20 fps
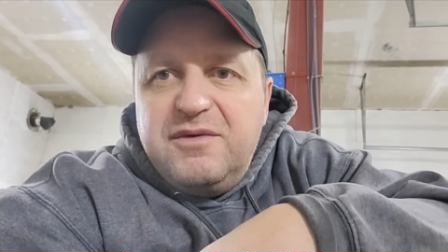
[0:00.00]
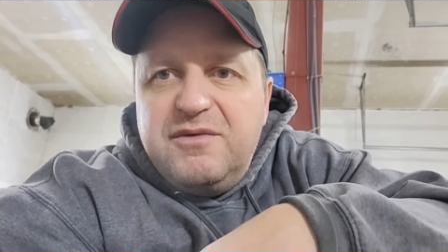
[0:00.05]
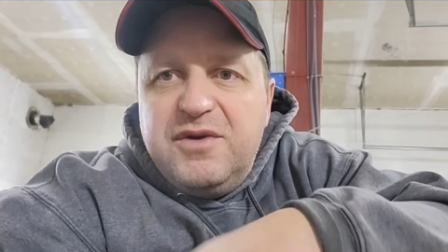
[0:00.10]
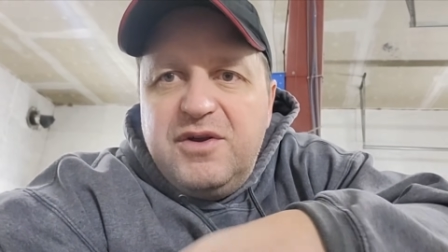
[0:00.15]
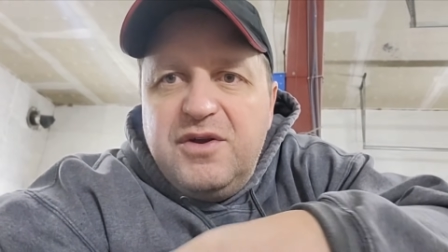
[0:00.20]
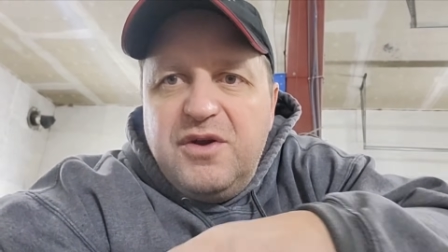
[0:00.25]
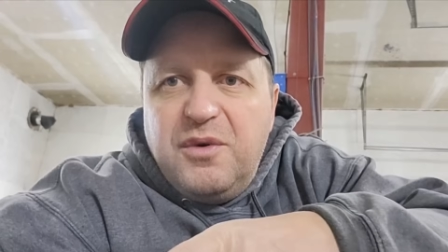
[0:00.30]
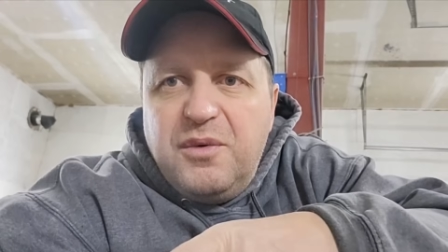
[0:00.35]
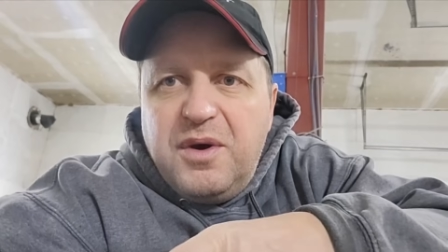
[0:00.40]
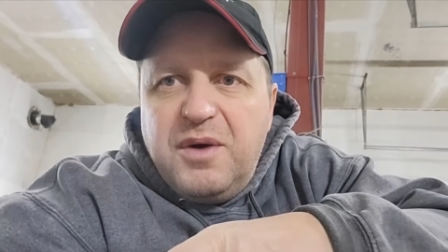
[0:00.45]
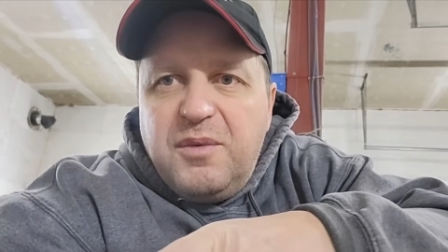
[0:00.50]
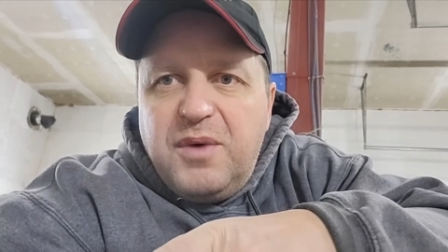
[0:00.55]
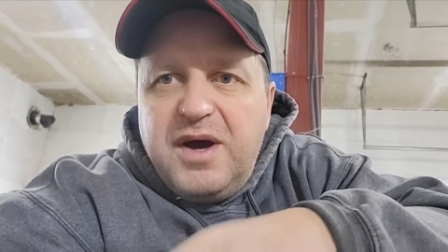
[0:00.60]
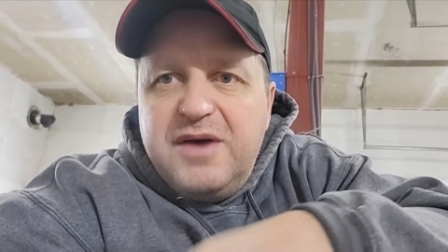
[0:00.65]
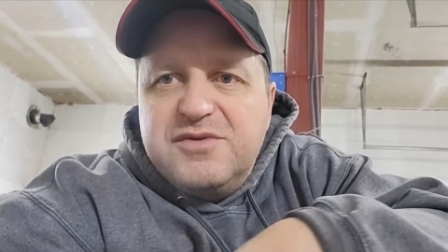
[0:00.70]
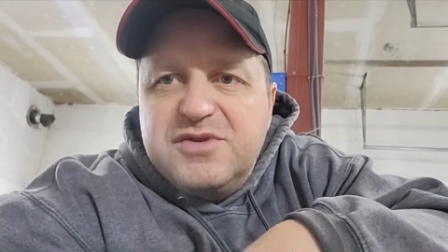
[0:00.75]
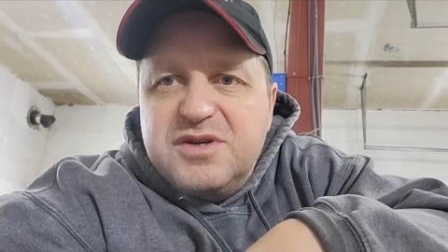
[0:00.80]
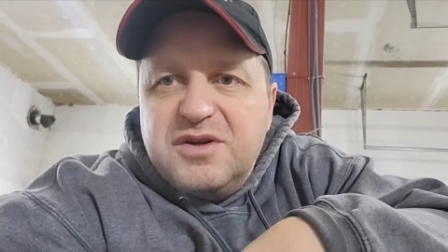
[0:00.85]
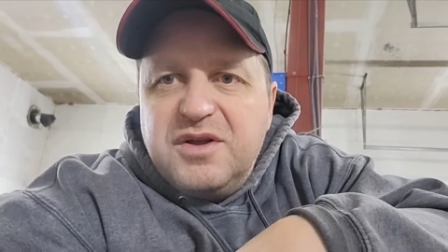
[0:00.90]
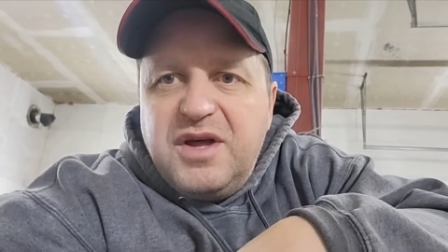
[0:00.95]
you know what
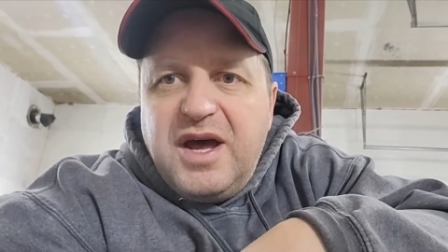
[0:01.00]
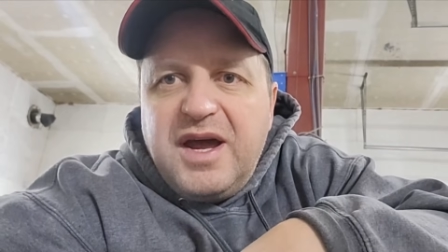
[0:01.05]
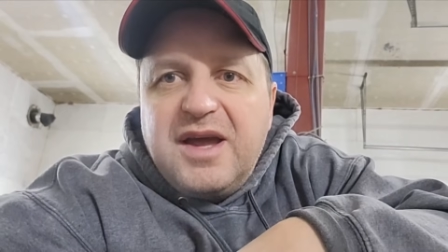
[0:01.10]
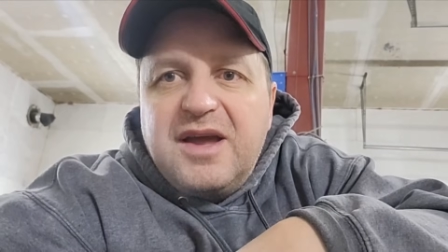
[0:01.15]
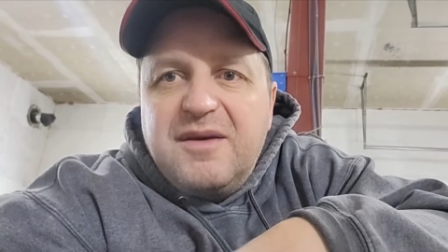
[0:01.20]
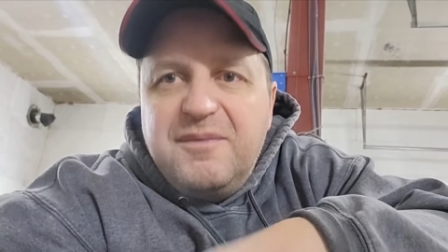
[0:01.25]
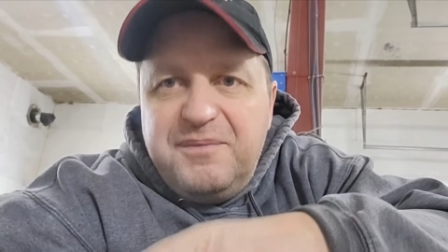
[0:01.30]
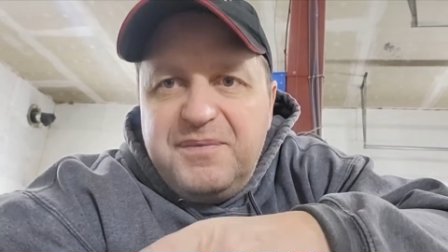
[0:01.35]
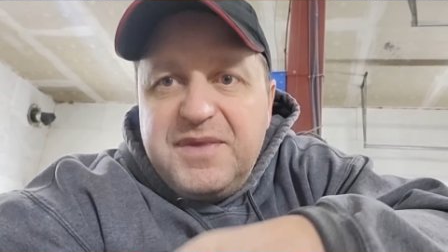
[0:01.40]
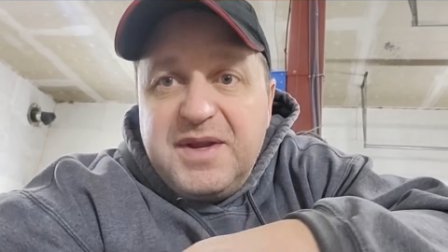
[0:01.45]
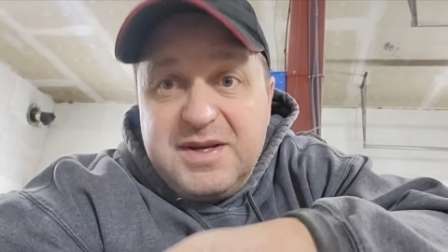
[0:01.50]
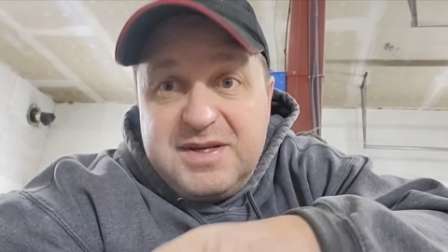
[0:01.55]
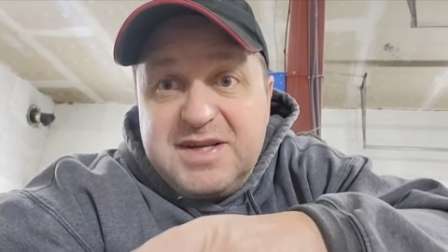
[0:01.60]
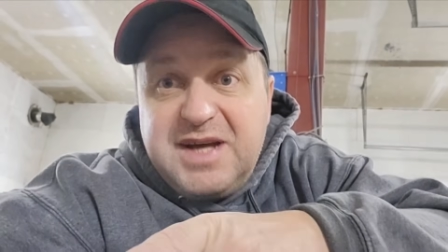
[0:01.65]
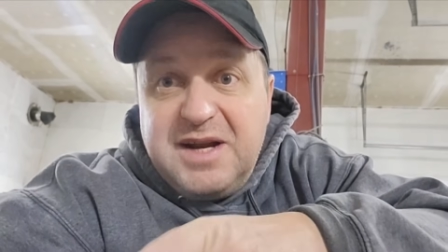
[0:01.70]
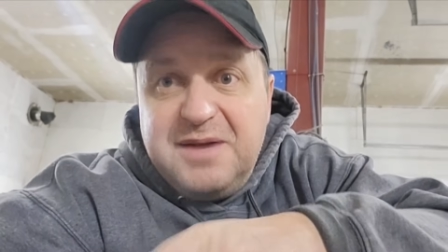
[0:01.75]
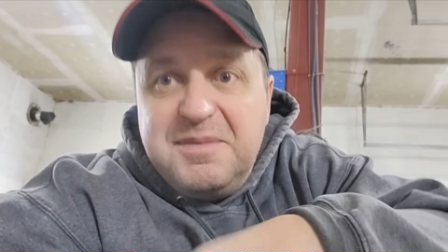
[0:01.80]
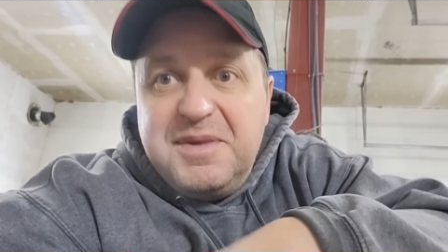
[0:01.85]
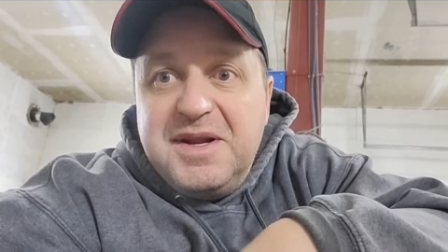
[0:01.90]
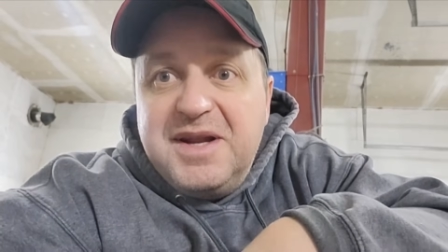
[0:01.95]
wives are like, it's
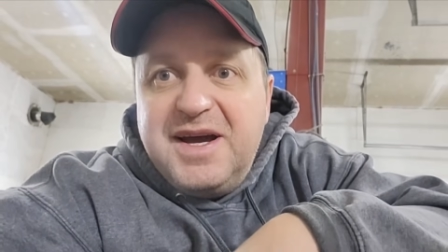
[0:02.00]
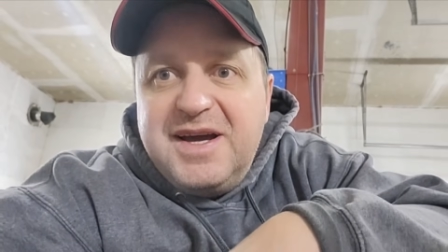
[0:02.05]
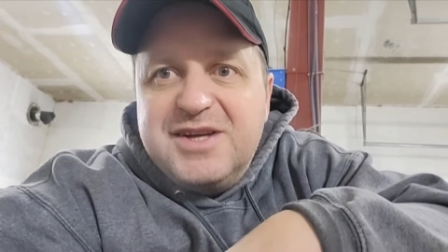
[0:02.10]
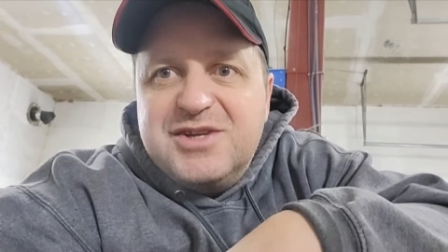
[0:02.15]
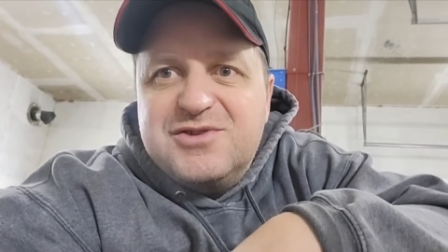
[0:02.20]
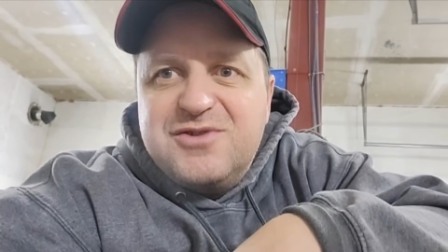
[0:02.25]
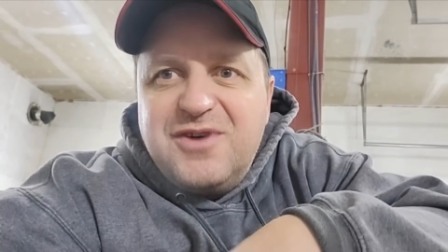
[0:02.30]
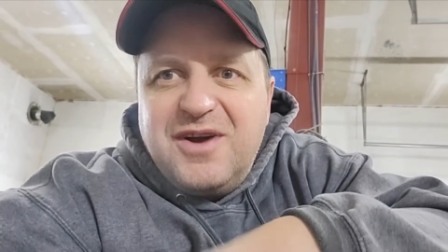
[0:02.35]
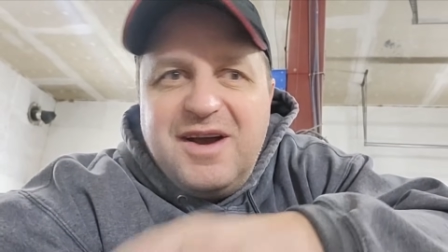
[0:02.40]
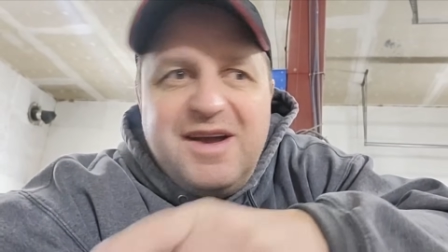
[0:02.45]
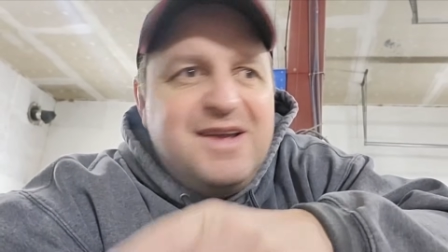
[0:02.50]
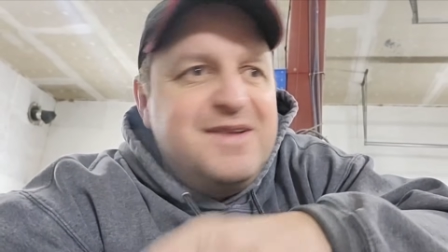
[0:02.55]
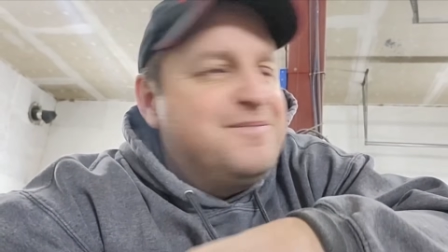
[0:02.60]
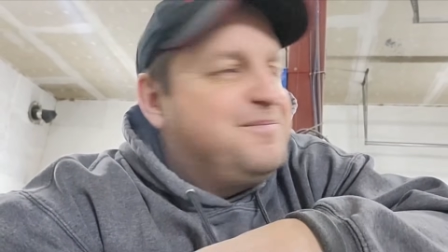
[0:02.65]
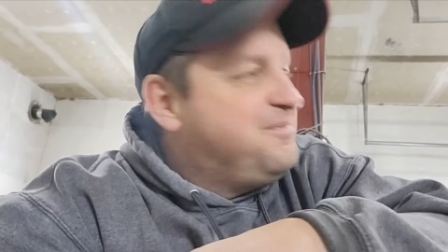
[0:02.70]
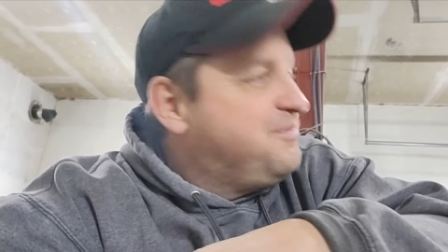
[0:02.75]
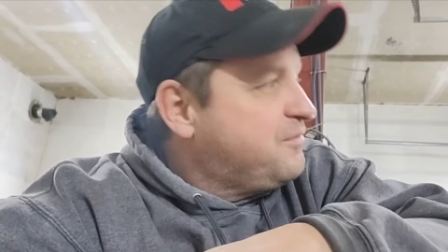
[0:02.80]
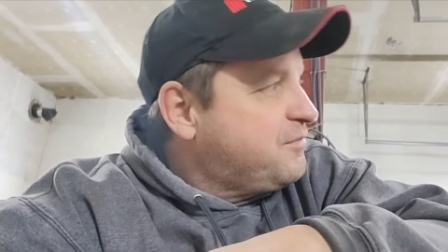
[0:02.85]
got to be nice, right?